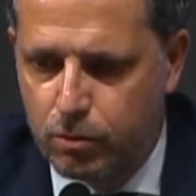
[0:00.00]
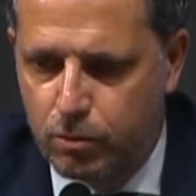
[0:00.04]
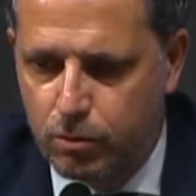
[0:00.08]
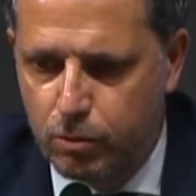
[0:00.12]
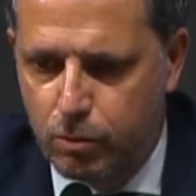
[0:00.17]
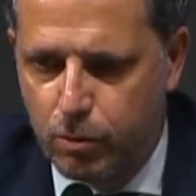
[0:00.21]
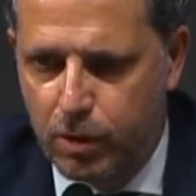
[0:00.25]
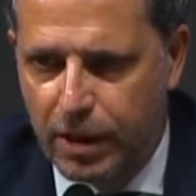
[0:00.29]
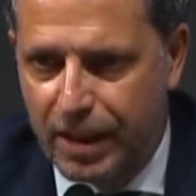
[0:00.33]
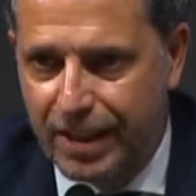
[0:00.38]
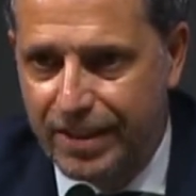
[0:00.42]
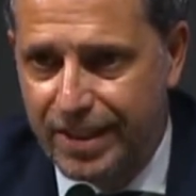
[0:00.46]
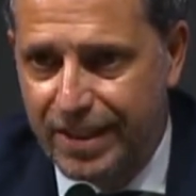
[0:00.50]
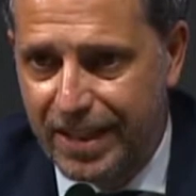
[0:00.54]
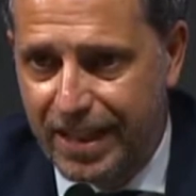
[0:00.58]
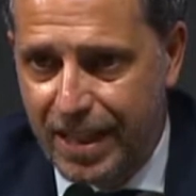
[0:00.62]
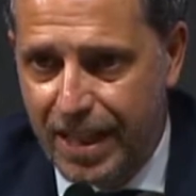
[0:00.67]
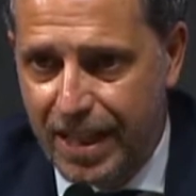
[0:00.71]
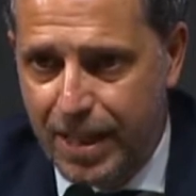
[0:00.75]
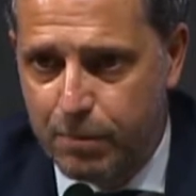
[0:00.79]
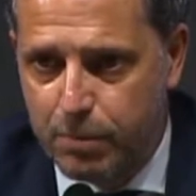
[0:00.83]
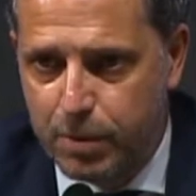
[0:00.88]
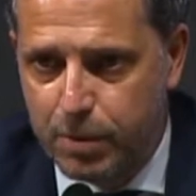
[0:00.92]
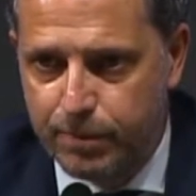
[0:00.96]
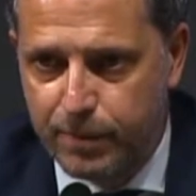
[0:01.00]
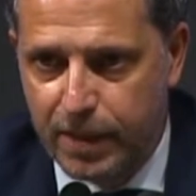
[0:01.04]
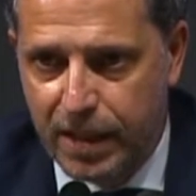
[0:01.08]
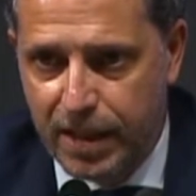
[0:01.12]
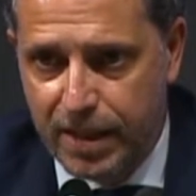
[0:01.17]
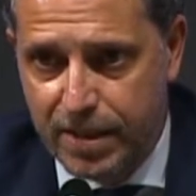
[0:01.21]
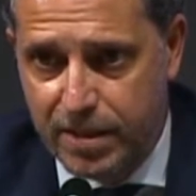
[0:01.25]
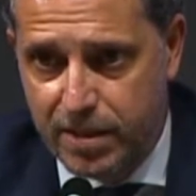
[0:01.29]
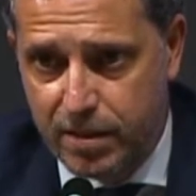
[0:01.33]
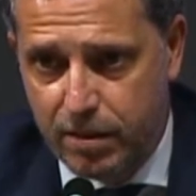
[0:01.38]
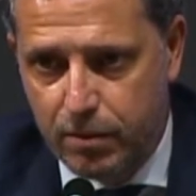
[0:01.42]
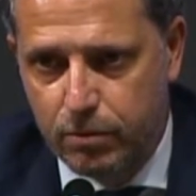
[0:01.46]
Not once has he
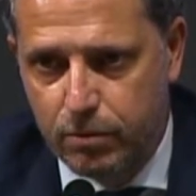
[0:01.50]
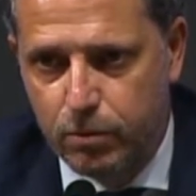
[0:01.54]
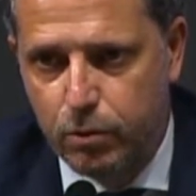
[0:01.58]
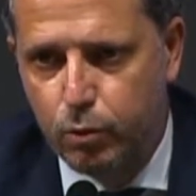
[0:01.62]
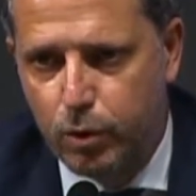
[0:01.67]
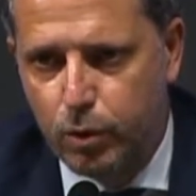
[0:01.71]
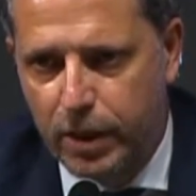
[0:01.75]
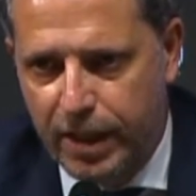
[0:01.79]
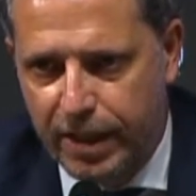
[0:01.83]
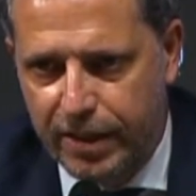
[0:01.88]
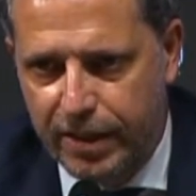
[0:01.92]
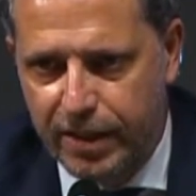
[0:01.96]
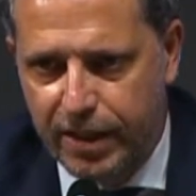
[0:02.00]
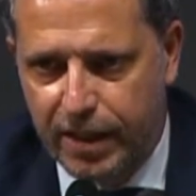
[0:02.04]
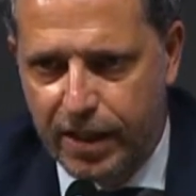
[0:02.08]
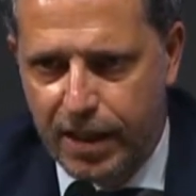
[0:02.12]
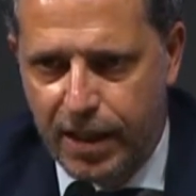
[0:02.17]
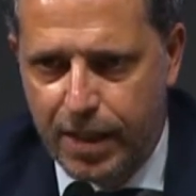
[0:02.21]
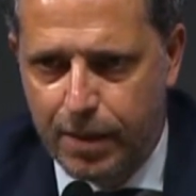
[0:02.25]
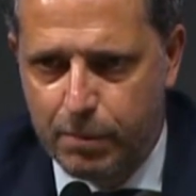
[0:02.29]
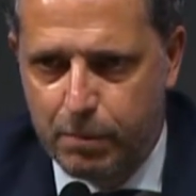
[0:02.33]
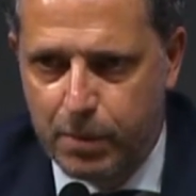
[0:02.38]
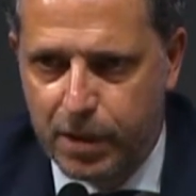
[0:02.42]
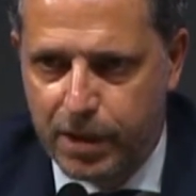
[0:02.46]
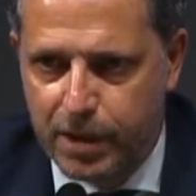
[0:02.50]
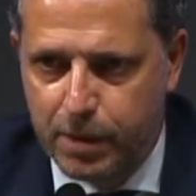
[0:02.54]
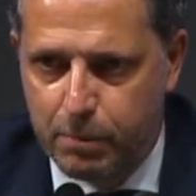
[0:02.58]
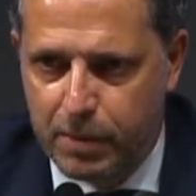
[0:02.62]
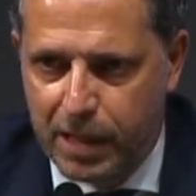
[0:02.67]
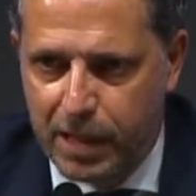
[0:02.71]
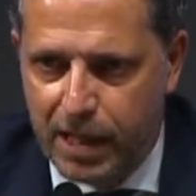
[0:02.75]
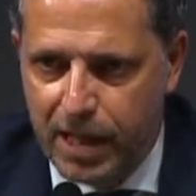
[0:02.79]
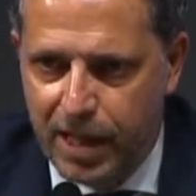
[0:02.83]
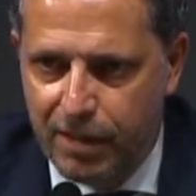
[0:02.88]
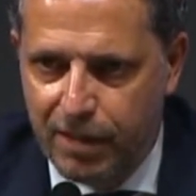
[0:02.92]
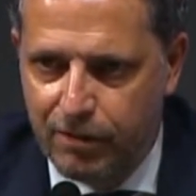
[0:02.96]
suggested that he is
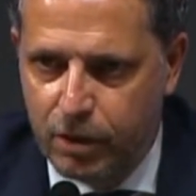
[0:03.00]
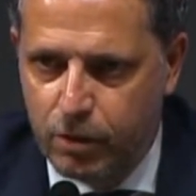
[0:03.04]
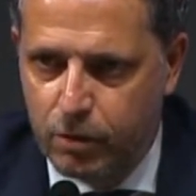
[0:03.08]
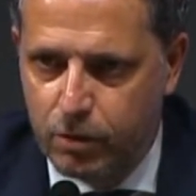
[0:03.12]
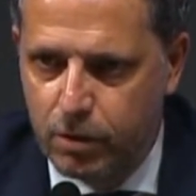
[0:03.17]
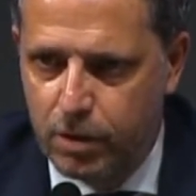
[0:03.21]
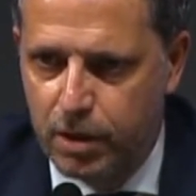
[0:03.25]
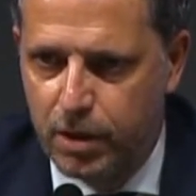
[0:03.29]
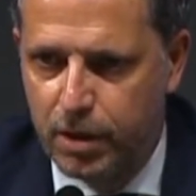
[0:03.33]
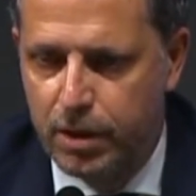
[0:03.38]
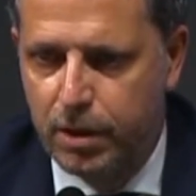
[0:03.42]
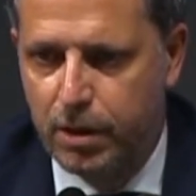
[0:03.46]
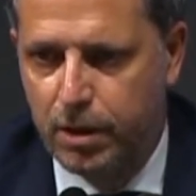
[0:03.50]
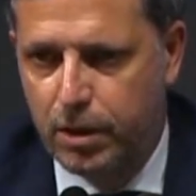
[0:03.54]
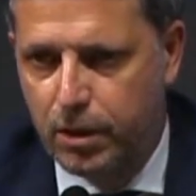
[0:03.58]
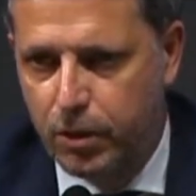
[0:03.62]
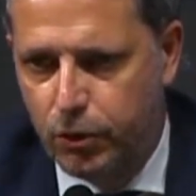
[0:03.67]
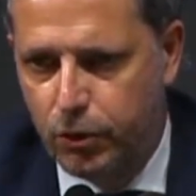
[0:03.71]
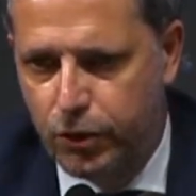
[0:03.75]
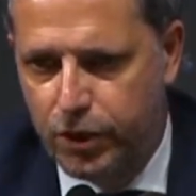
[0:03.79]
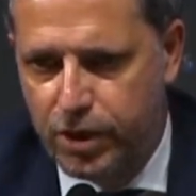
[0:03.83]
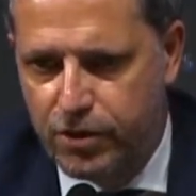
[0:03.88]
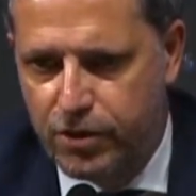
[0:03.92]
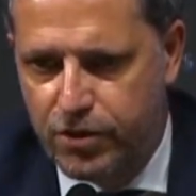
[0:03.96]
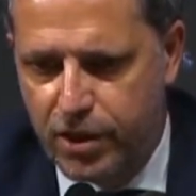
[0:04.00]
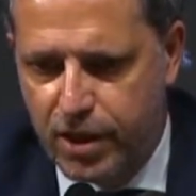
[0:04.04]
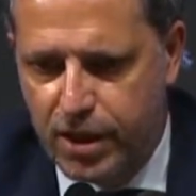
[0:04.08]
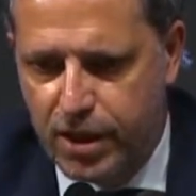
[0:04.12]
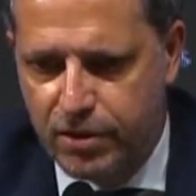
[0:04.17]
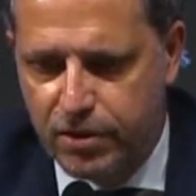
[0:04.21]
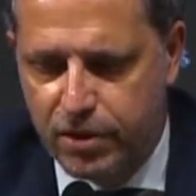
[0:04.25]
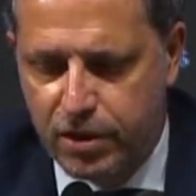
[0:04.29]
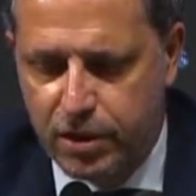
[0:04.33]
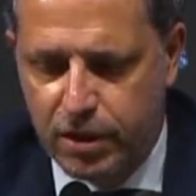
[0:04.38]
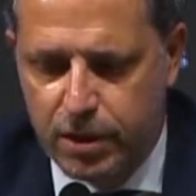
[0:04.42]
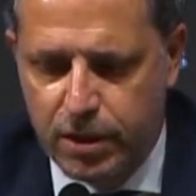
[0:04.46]
reinventing the wheel. Now,
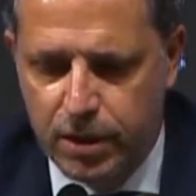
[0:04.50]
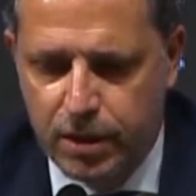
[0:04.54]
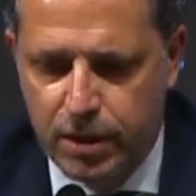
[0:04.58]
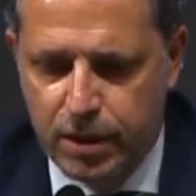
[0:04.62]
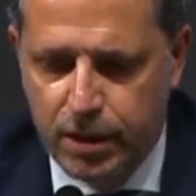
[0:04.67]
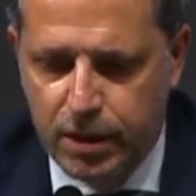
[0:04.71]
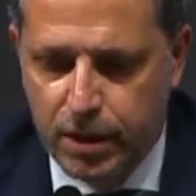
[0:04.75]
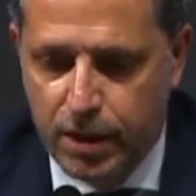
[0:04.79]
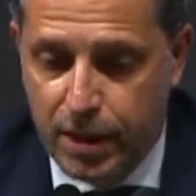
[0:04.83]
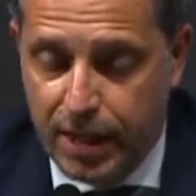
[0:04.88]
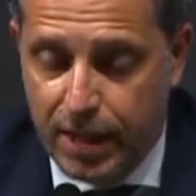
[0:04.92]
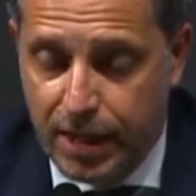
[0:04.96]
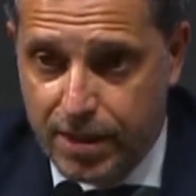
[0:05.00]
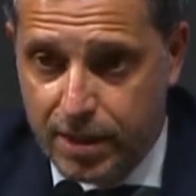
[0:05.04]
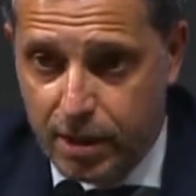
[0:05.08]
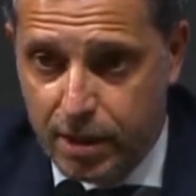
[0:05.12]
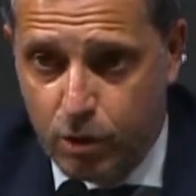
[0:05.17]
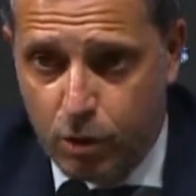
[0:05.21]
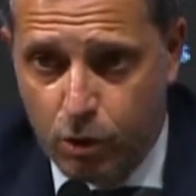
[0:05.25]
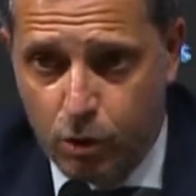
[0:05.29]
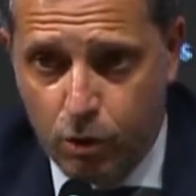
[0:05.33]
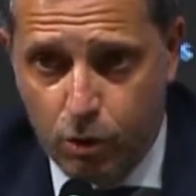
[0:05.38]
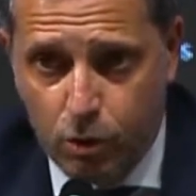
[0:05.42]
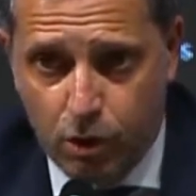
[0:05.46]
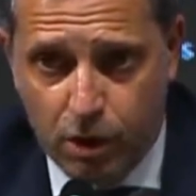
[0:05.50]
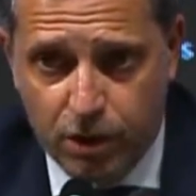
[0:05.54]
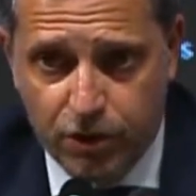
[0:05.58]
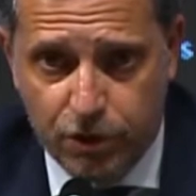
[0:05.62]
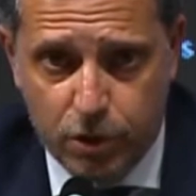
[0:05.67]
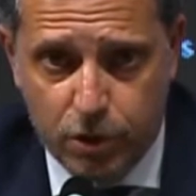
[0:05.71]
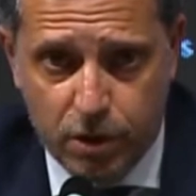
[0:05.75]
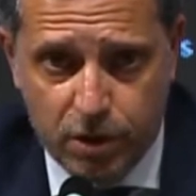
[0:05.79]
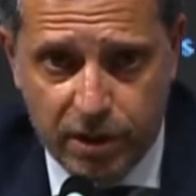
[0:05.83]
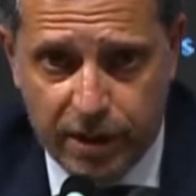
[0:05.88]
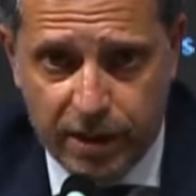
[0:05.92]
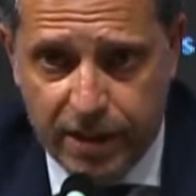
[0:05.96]
later on in the press conference,
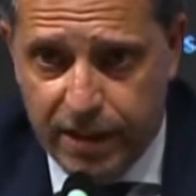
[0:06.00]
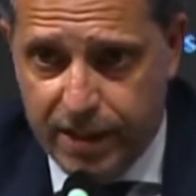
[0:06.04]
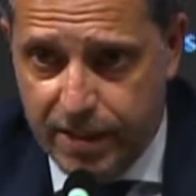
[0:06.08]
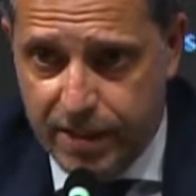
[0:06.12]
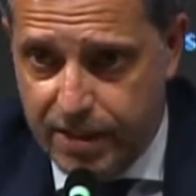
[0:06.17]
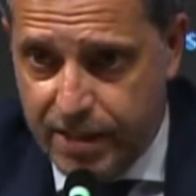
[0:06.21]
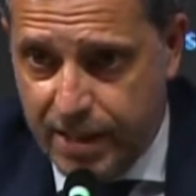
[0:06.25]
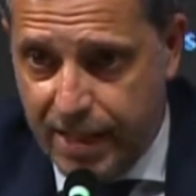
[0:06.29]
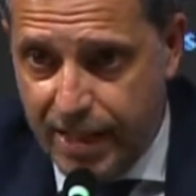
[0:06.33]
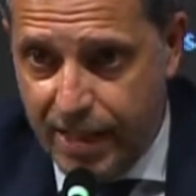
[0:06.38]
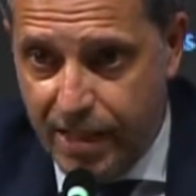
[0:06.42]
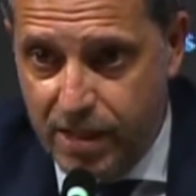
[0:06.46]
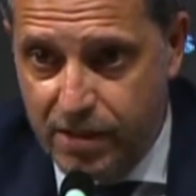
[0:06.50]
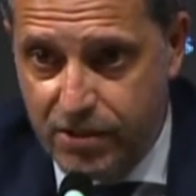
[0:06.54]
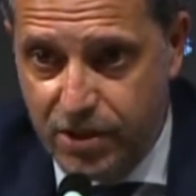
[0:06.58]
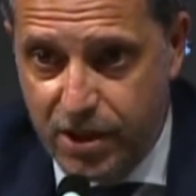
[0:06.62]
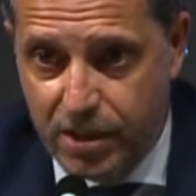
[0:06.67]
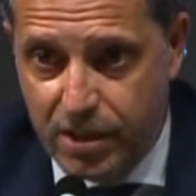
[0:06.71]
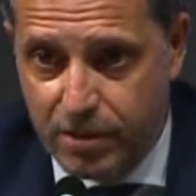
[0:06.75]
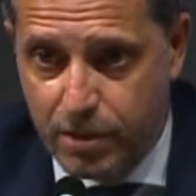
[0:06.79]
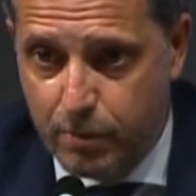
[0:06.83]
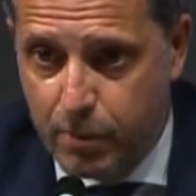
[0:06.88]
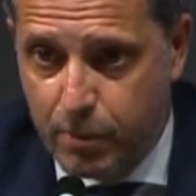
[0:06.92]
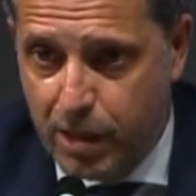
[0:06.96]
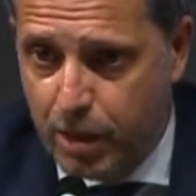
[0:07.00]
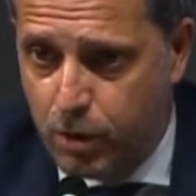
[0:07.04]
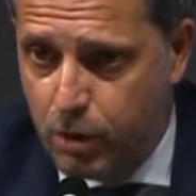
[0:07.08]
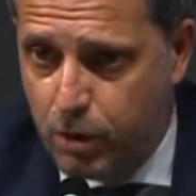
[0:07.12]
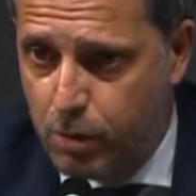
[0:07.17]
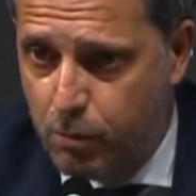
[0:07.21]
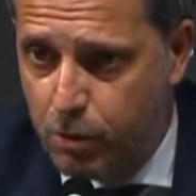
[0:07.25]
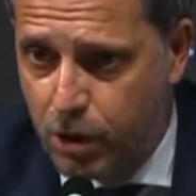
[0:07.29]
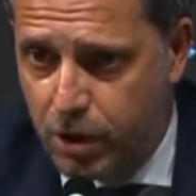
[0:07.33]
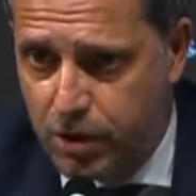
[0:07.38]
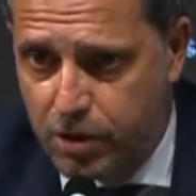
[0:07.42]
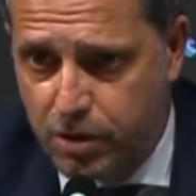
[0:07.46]
Sarri kind of had a
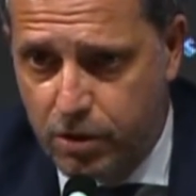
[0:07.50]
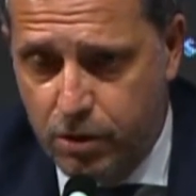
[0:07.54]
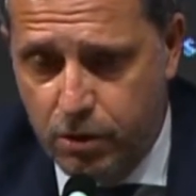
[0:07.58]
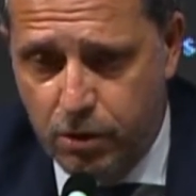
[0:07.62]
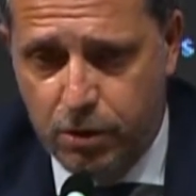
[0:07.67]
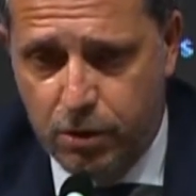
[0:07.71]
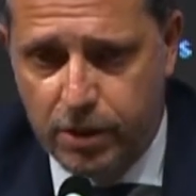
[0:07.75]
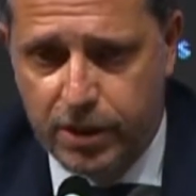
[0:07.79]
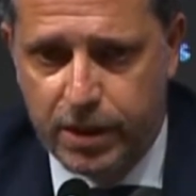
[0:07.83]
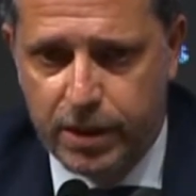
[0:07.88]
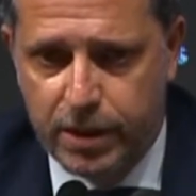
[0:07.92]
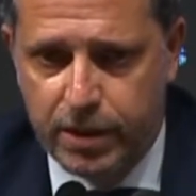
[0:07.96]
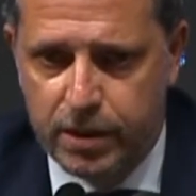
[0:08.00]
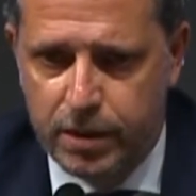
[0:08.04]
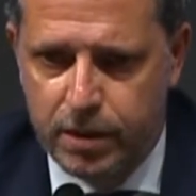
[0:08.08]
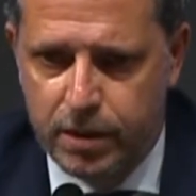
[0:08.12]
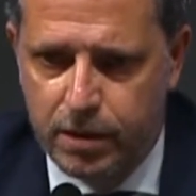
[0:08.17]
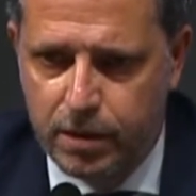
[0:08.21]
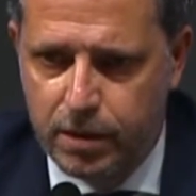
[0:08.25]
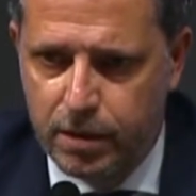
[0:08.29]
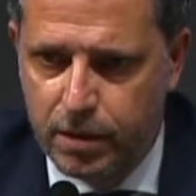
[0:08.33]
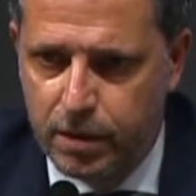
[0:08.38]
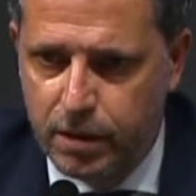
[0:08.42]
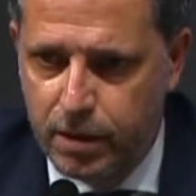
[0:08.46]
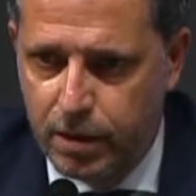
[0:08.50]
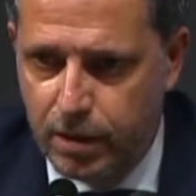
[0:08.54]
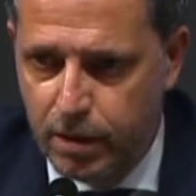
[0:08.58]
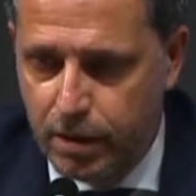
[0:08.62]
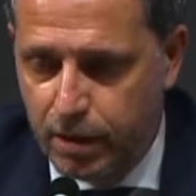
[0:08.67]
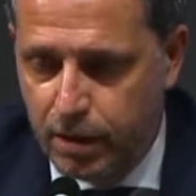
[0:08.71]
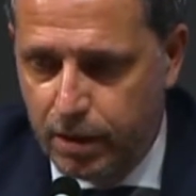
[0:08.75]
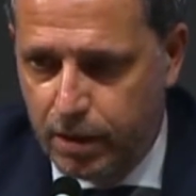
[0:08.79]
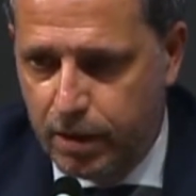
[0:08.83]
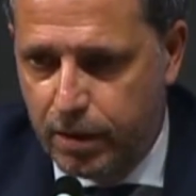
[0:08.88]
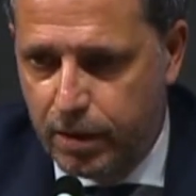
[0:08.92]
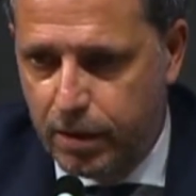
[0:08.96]
few digs towards the
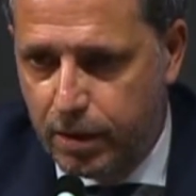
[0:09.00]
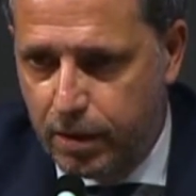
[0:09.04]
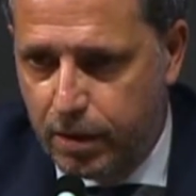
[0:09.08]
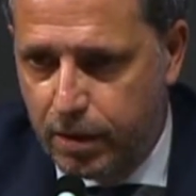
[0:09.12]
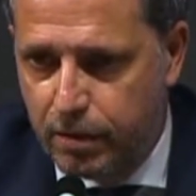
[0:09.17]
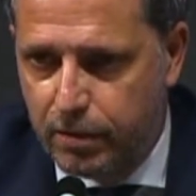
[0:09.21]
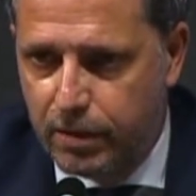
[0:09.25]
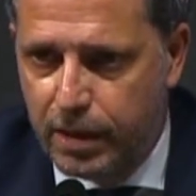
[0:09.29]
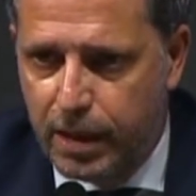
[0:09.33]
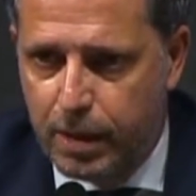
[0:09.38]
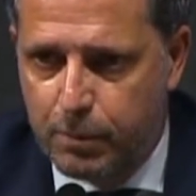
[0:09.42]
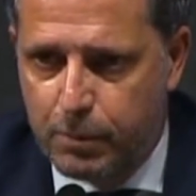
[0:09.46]
English media.